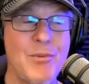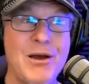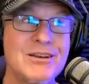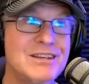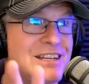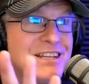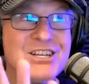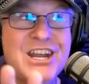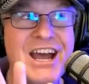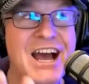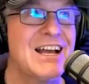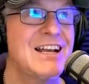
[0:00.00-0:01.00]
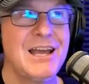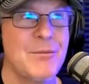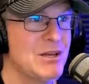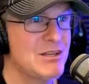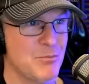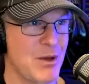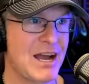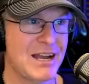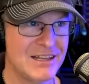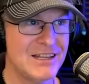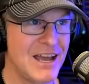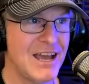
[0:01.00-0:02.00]
about D J Academics back
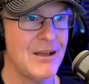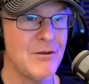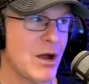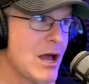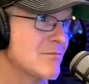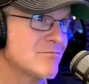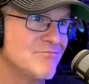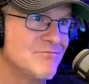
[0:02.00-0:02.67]
in the day, back,